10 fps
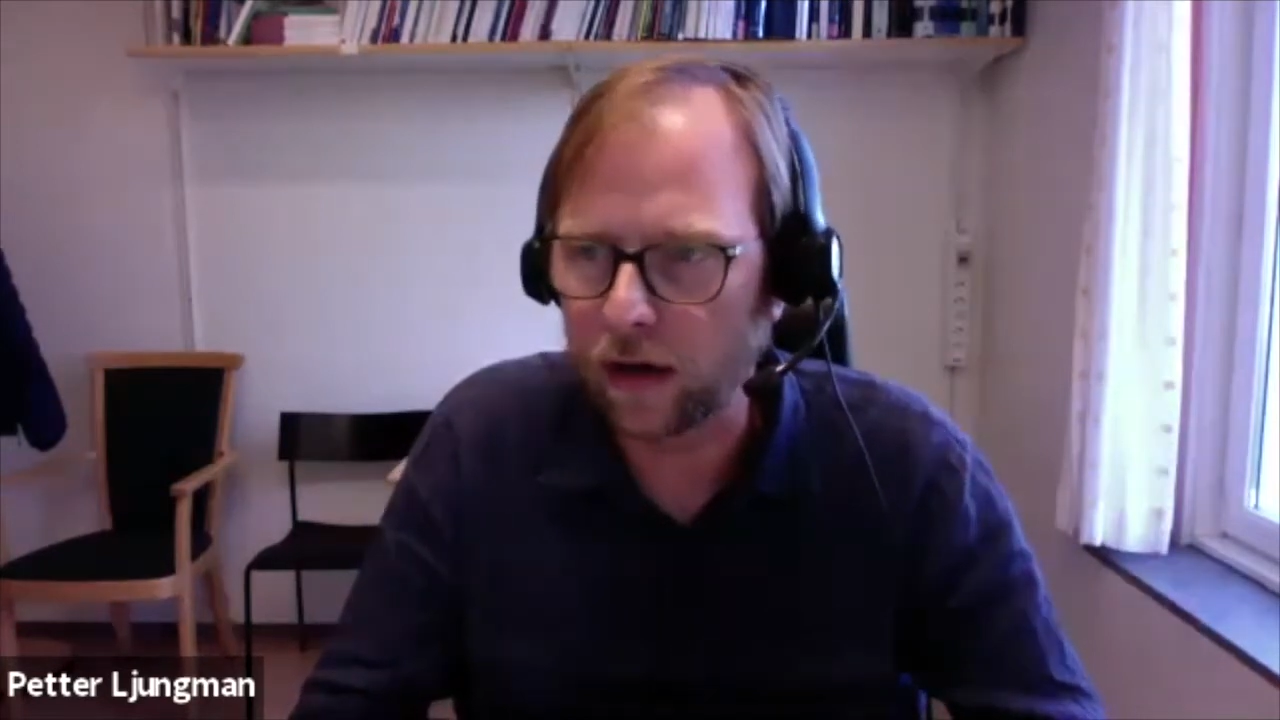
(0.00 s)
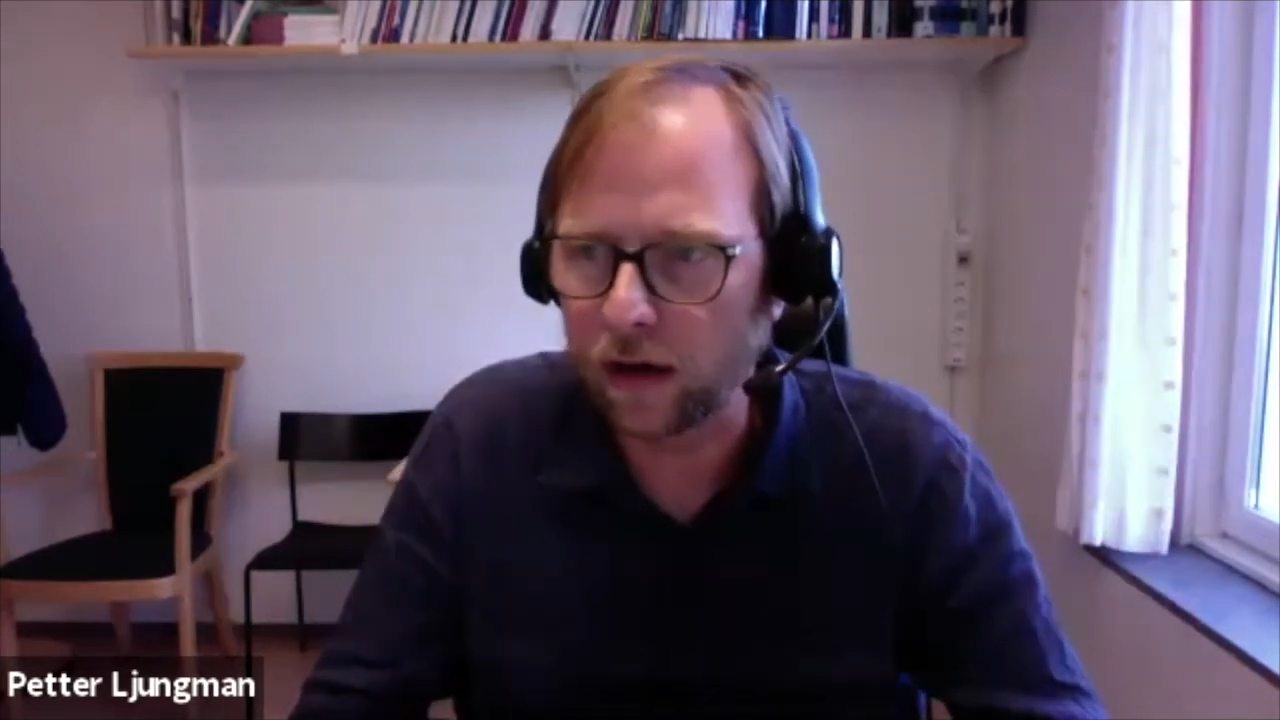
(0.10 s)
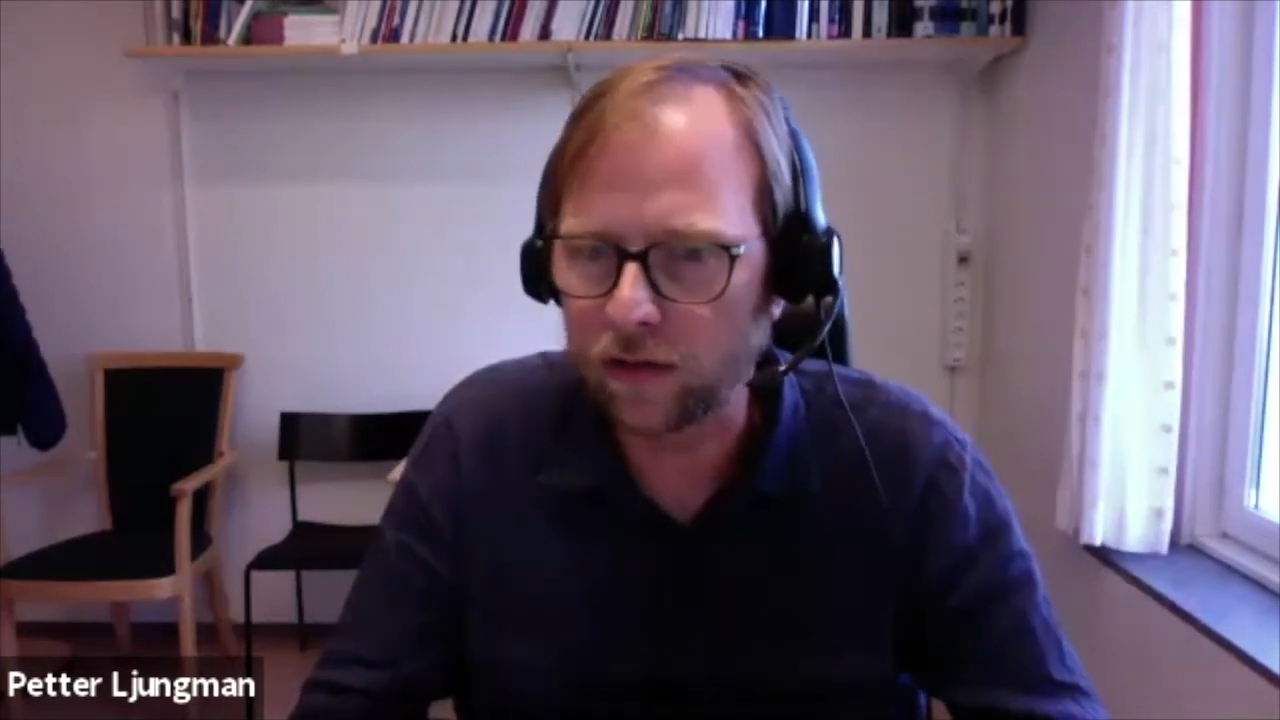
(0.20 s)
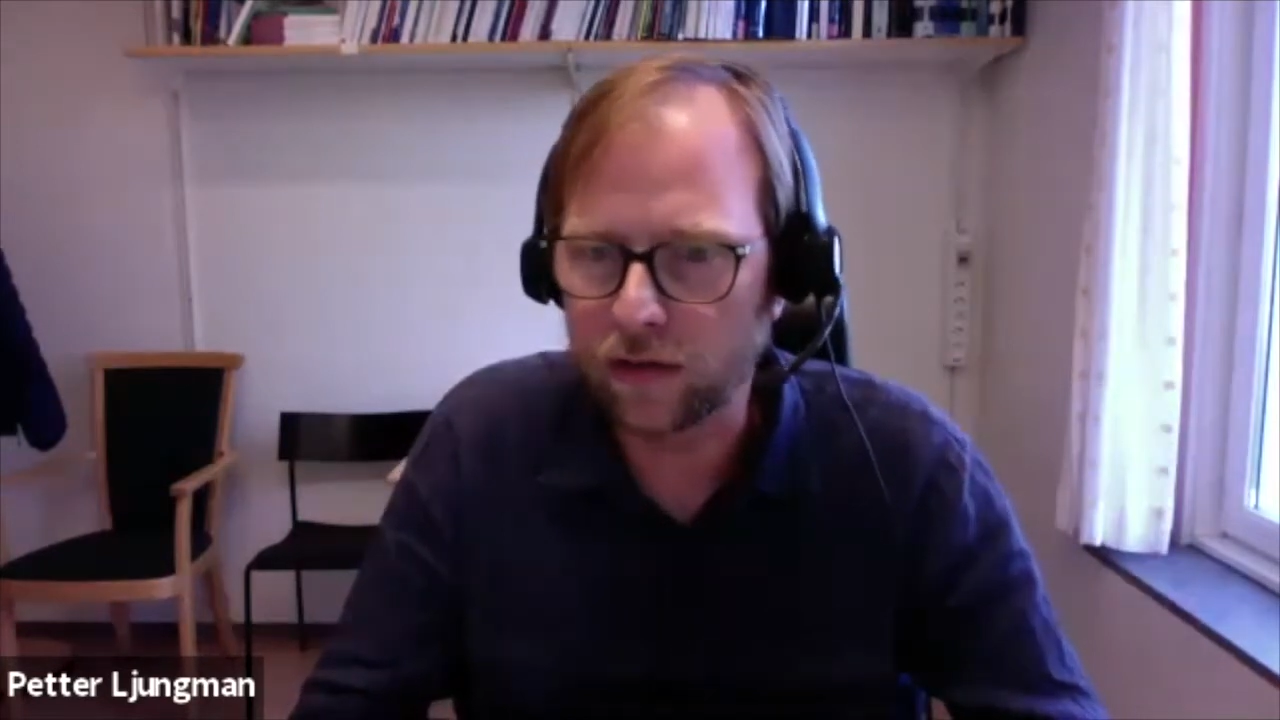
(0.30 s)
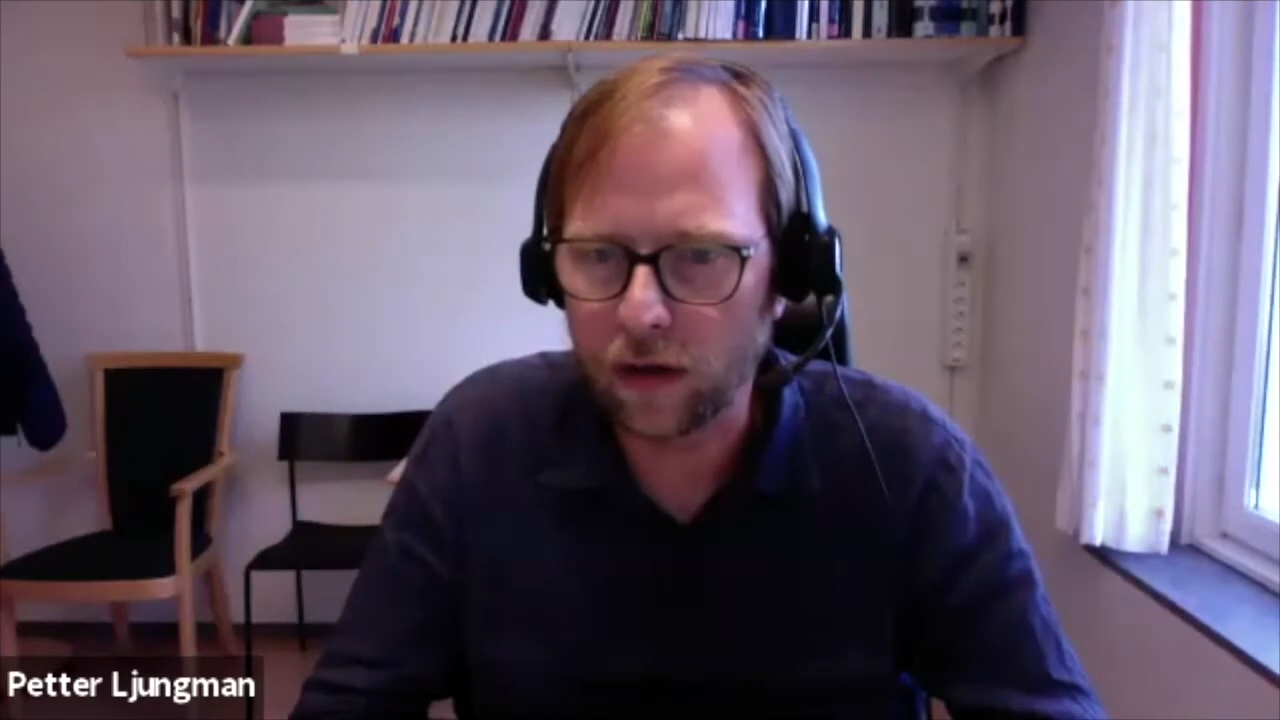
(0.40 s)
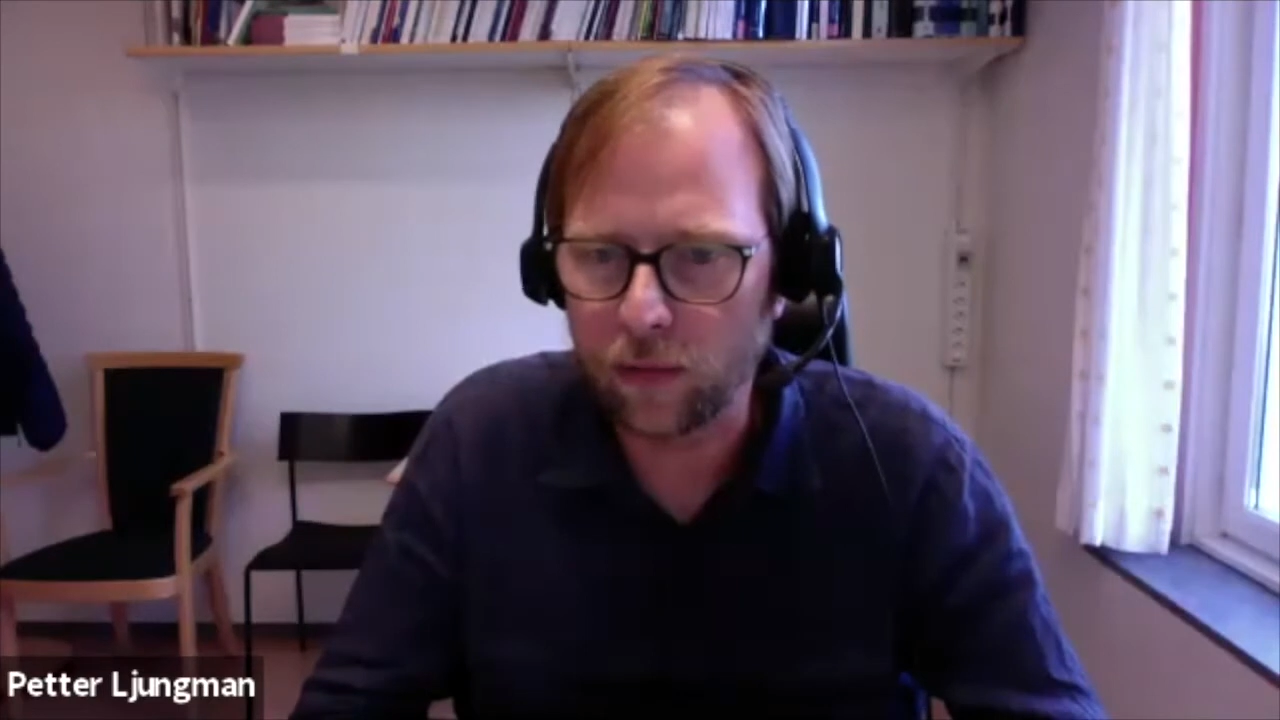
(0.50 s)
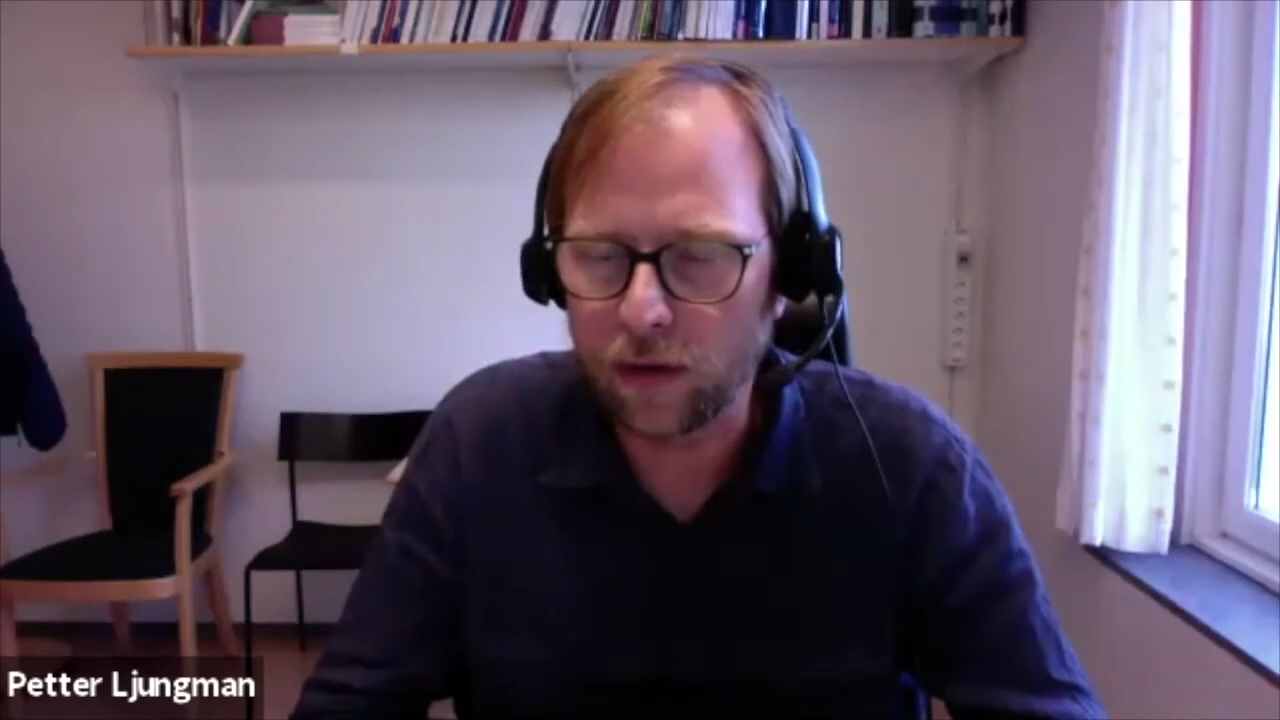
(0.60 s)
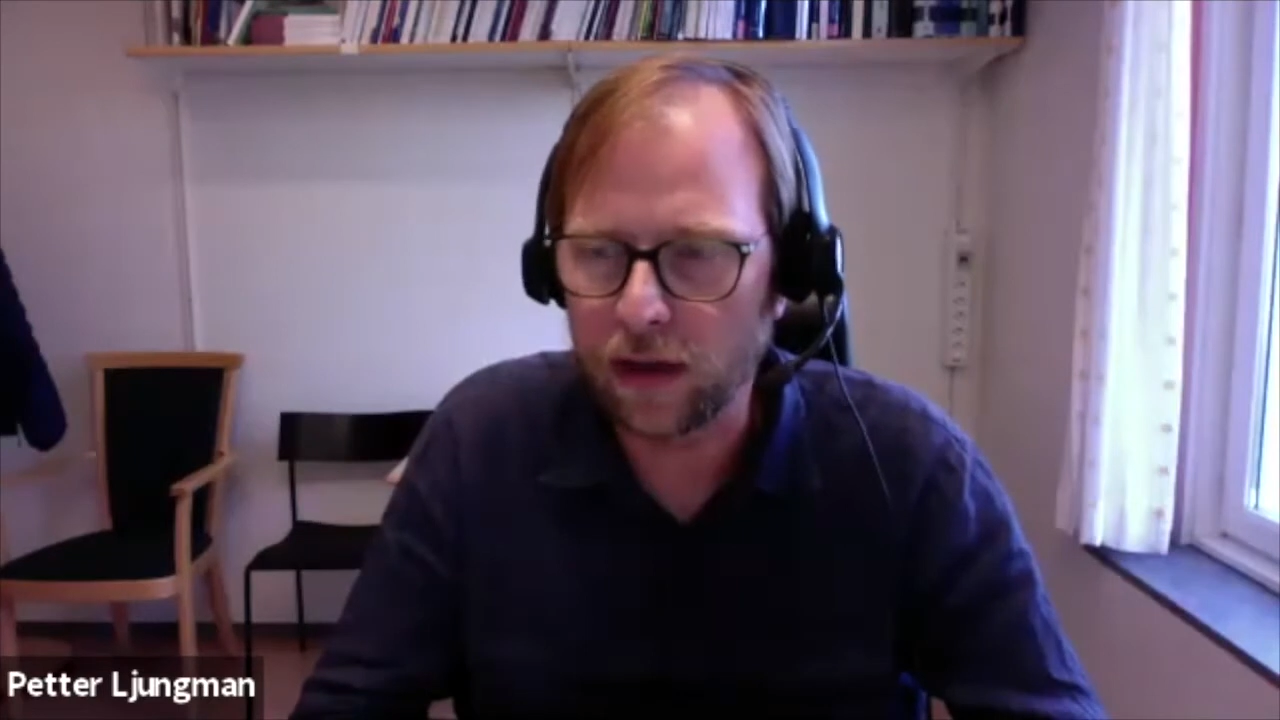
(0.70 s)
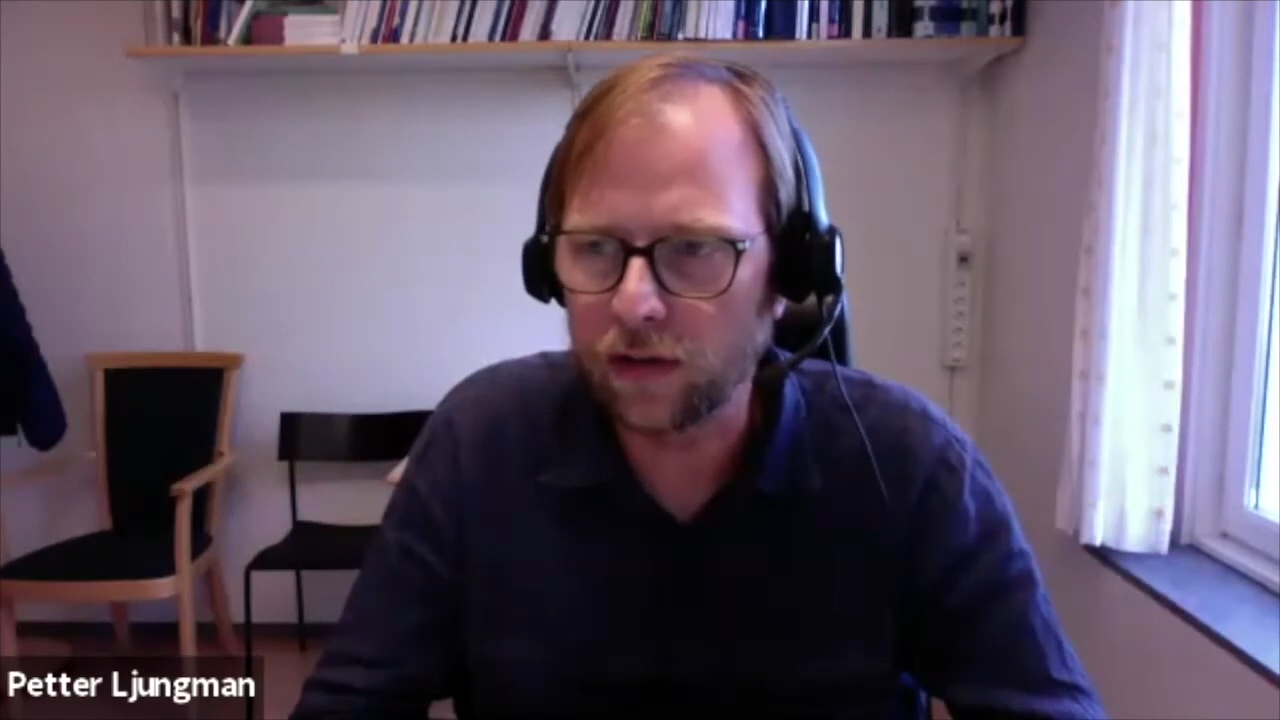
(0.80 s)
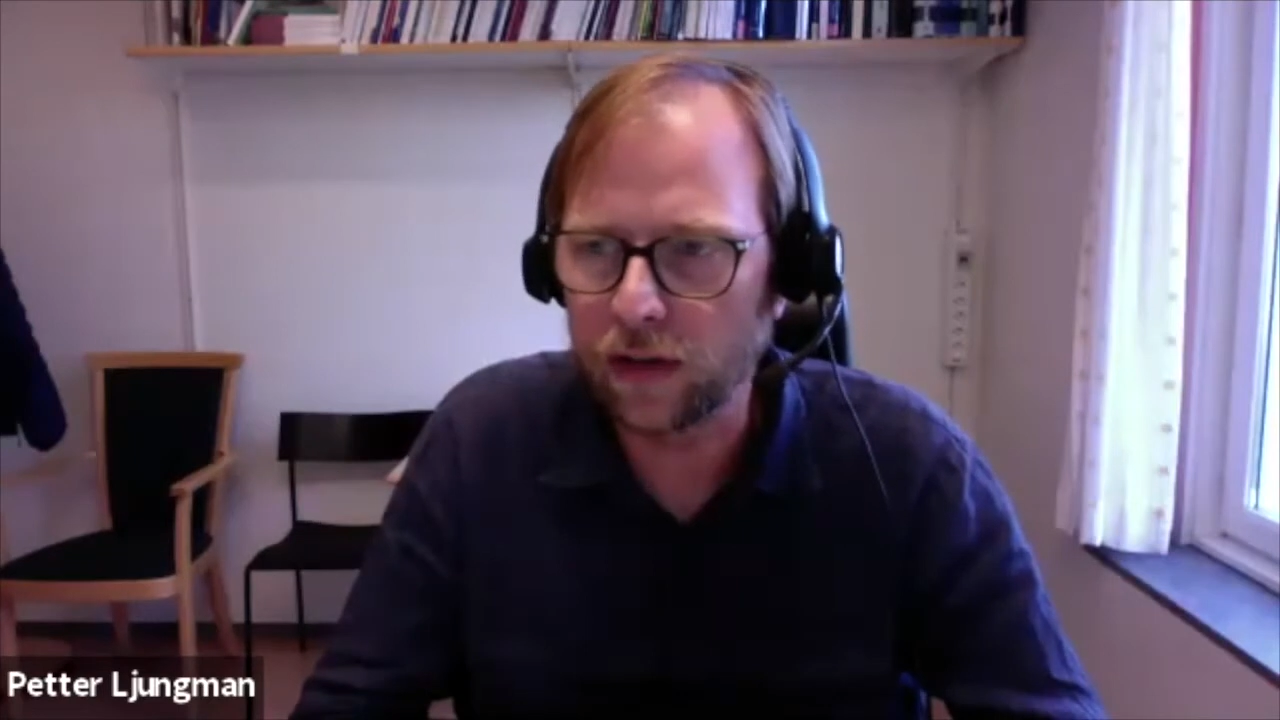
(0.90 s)
us that we
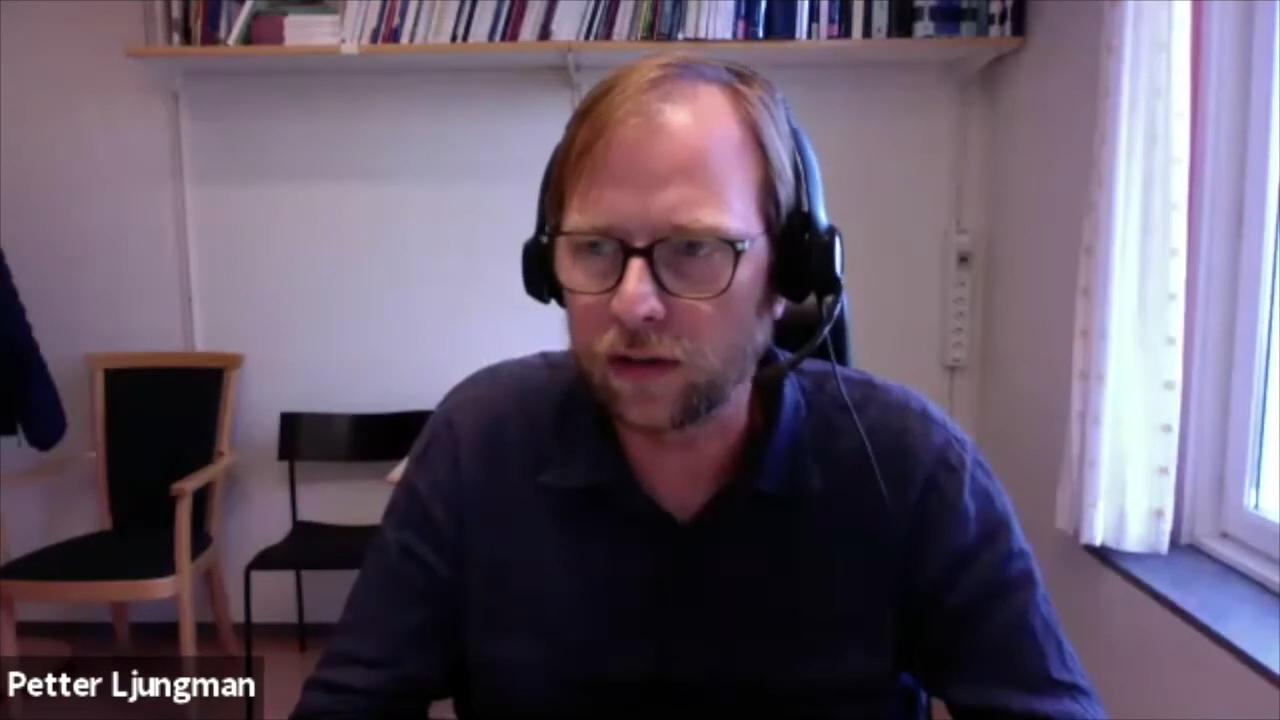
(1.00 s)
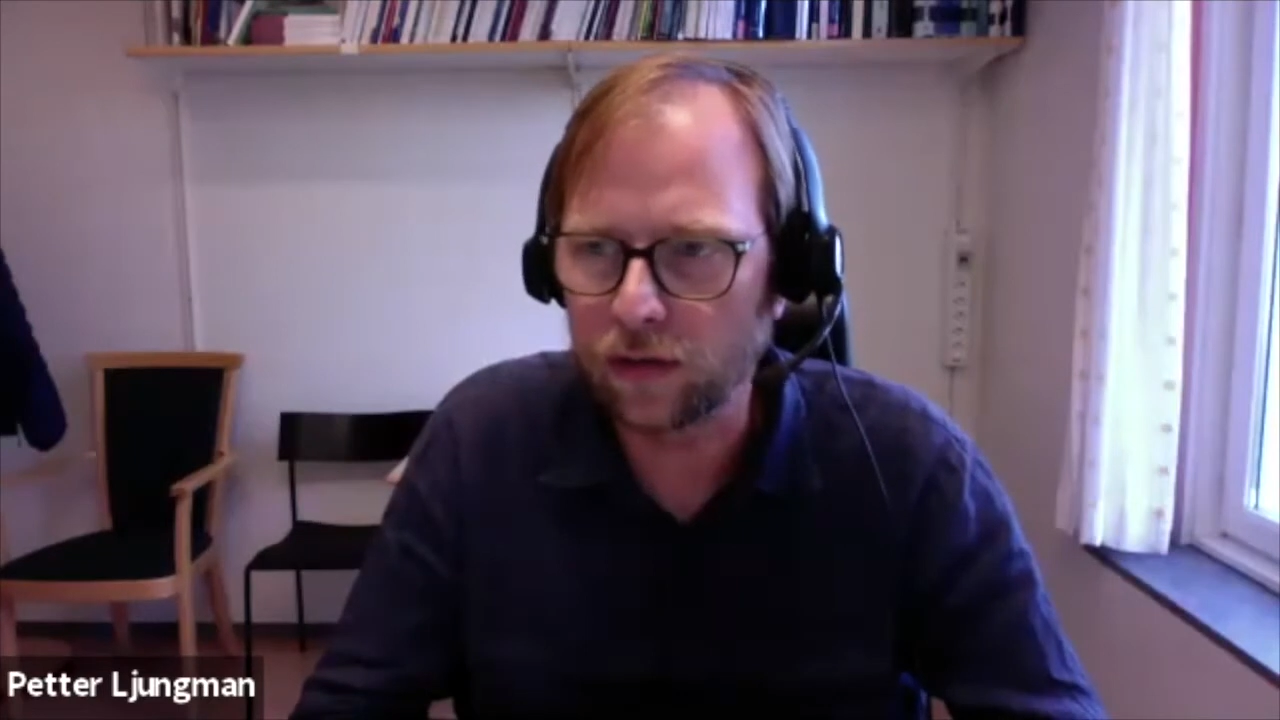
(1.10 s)
live in